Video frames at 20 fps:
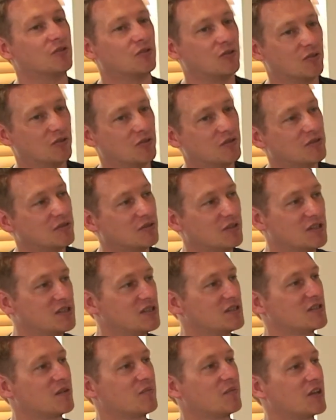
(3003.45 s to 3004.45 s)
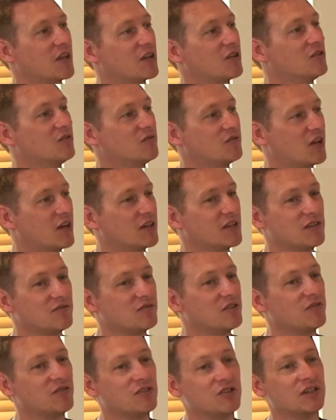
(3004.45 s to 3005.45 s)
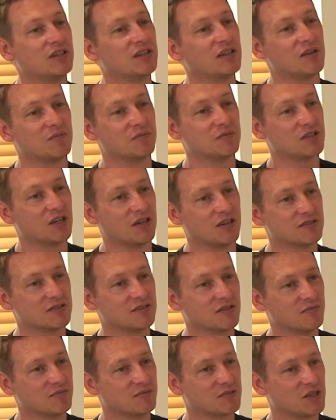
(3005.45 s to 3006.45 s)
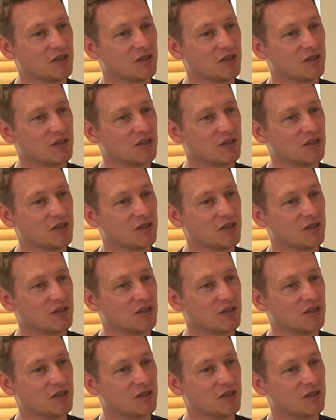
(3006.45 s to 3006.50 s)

or is it something they could have done even if you didn't hypnotise them?